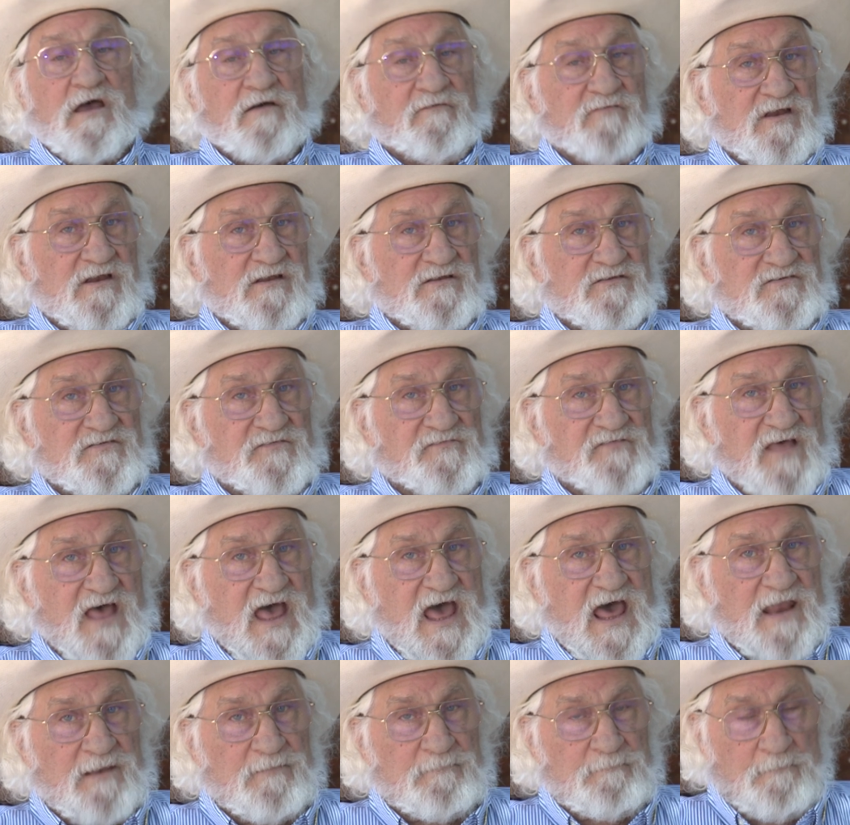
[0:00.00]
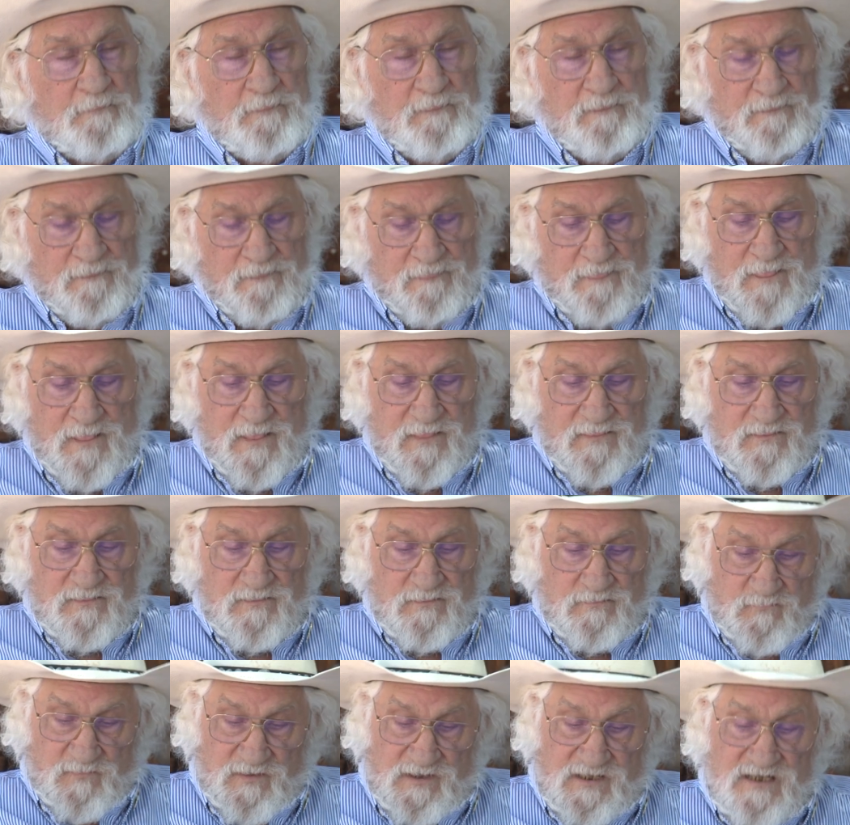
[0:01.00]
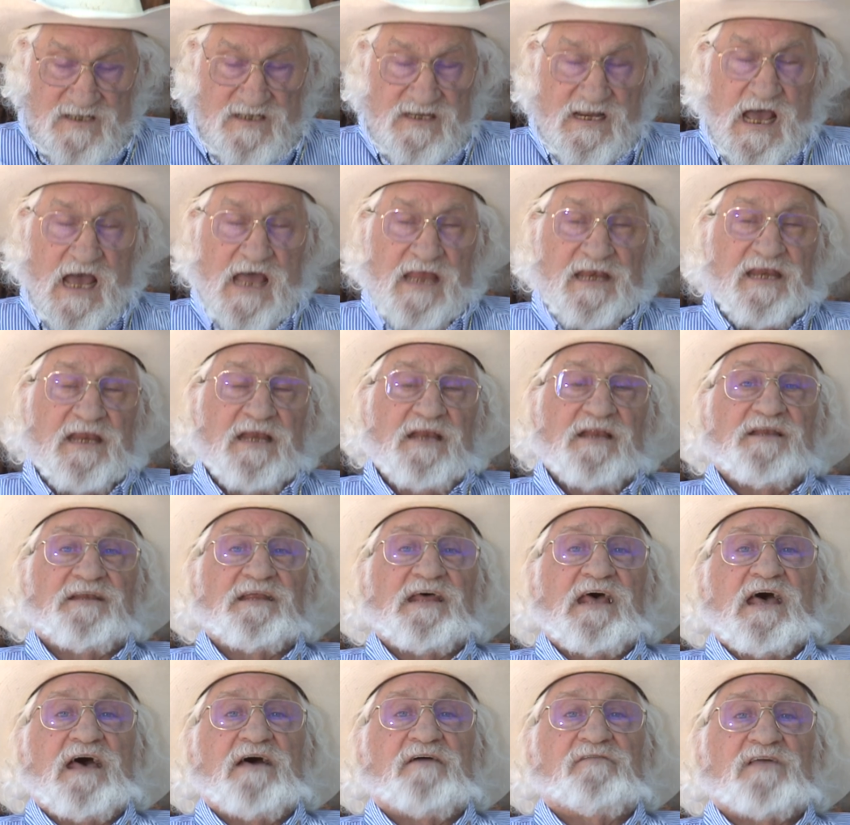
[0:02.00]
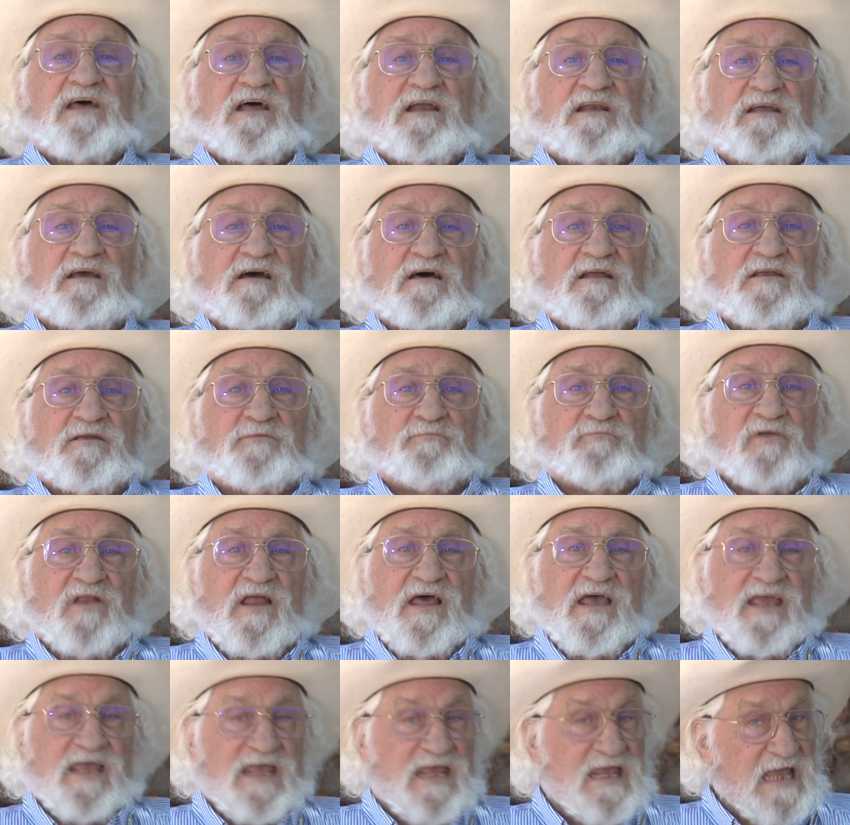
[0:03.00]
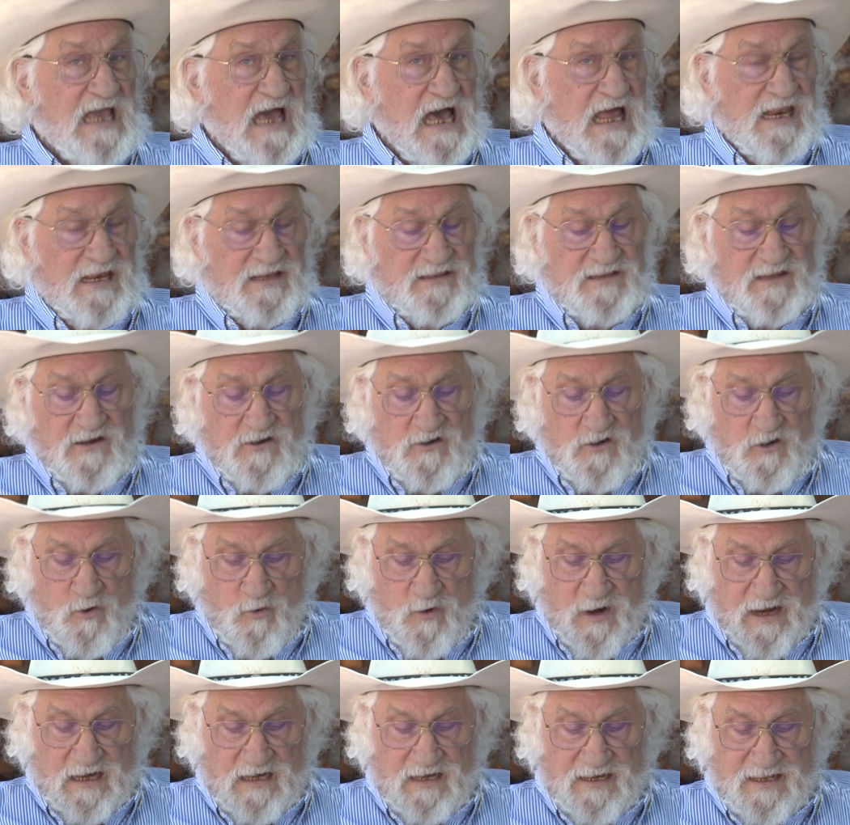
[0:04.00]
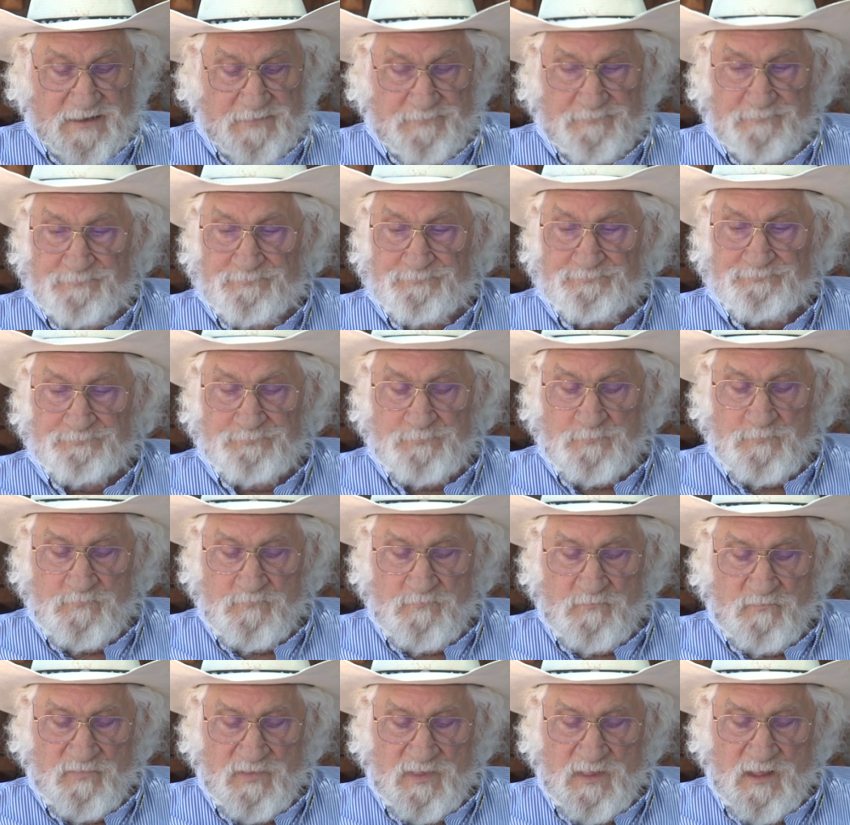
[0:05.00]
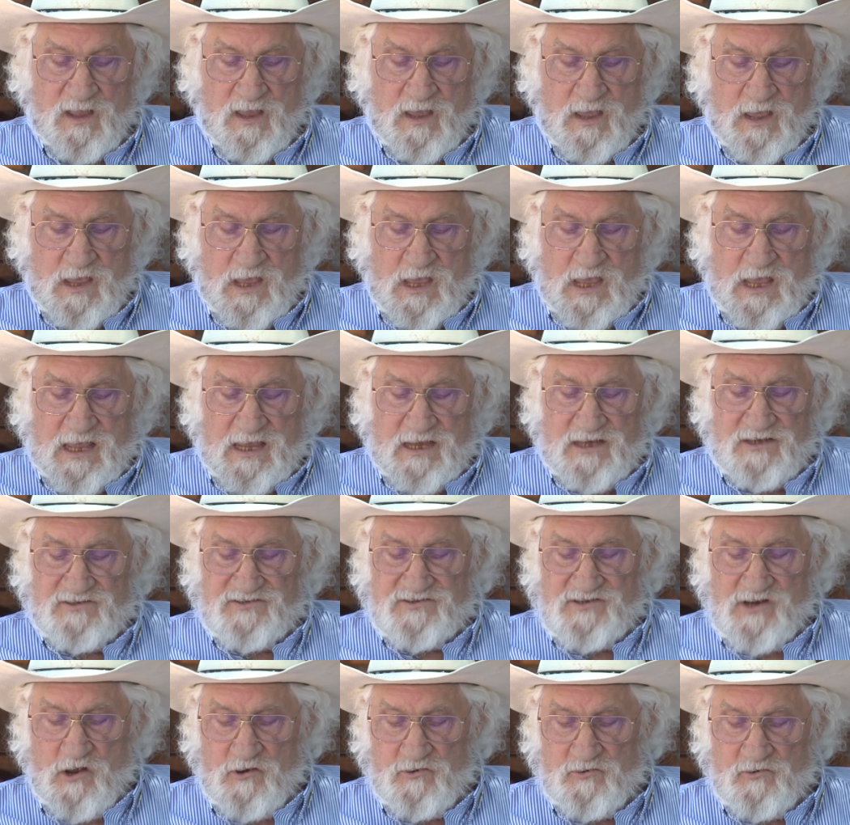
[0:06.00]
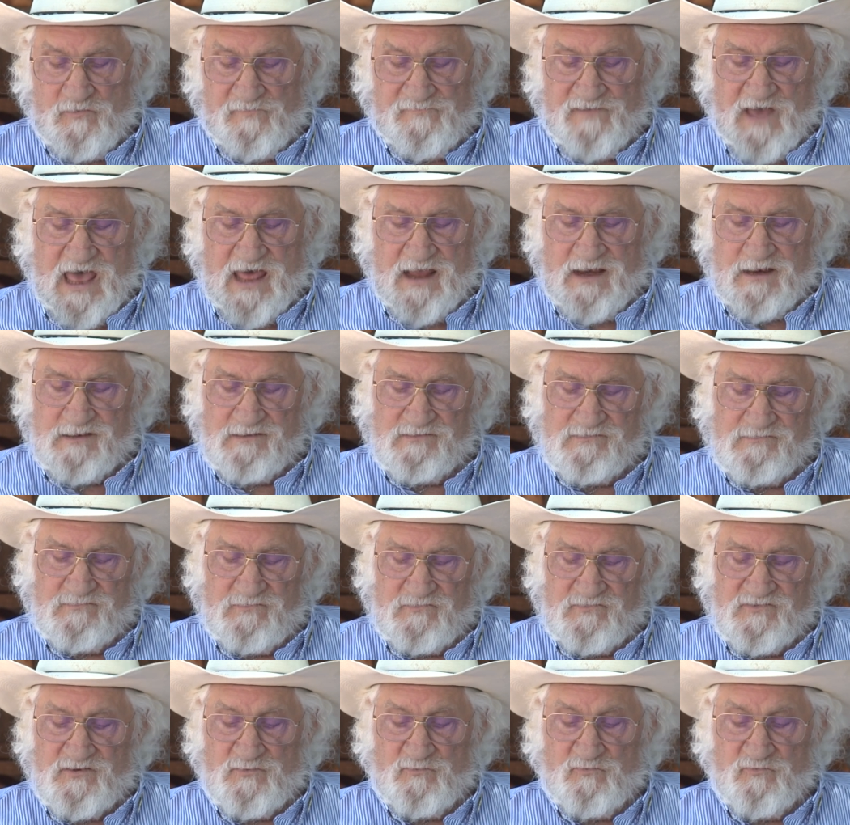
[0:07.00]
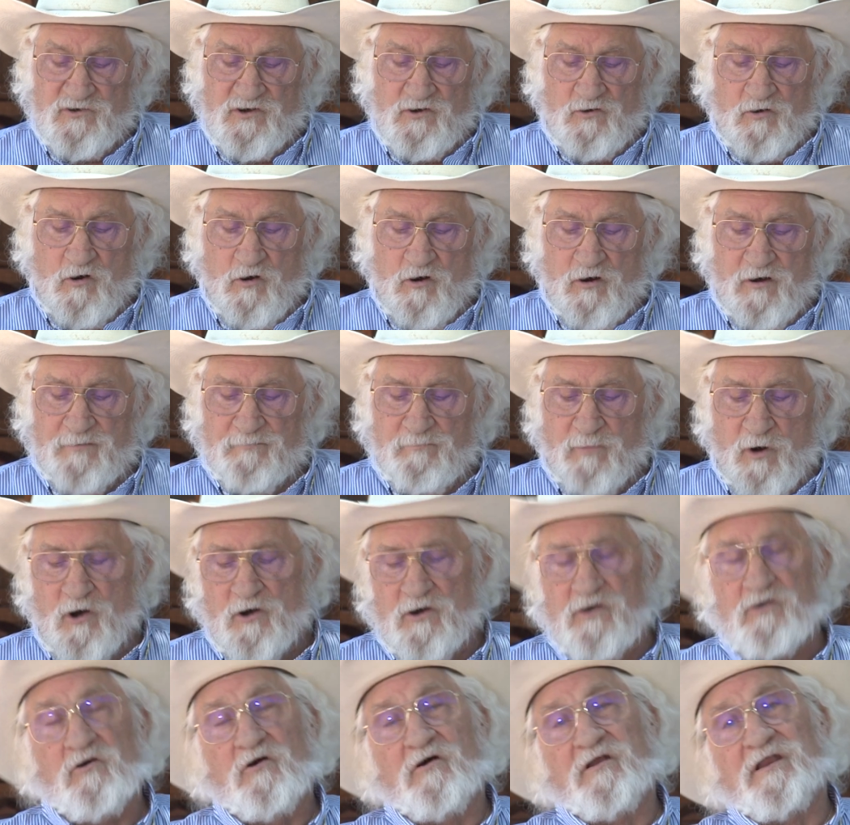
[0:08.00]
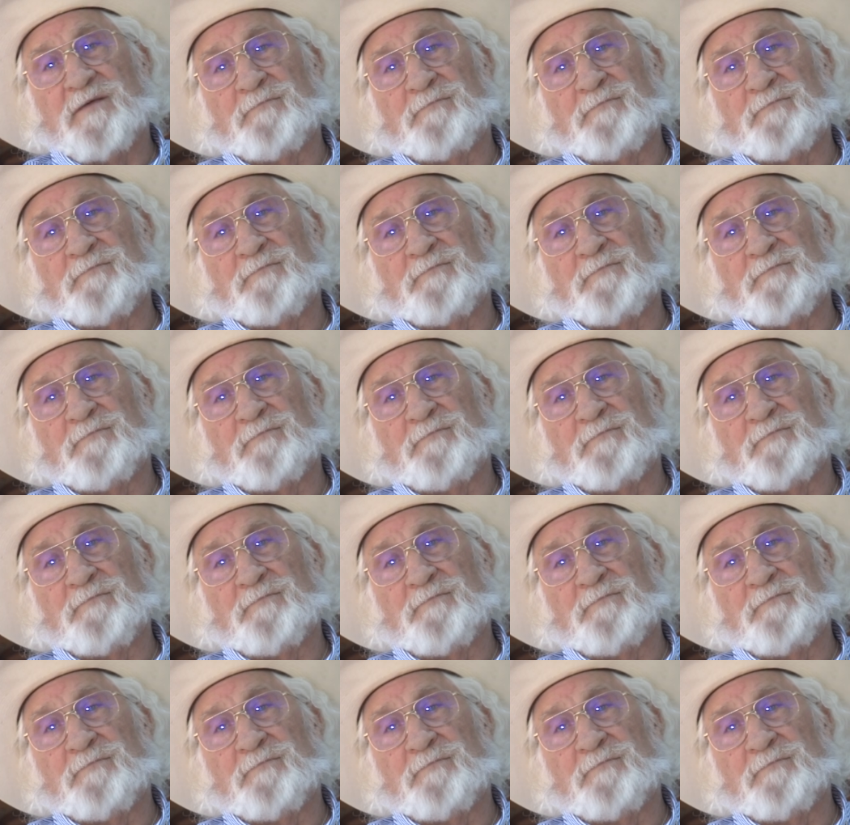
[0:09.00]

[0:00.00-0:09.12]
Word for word: evidence of that. When this guy needed to have that gun in play, he got it there quickly. He is known to have had some real hard bark on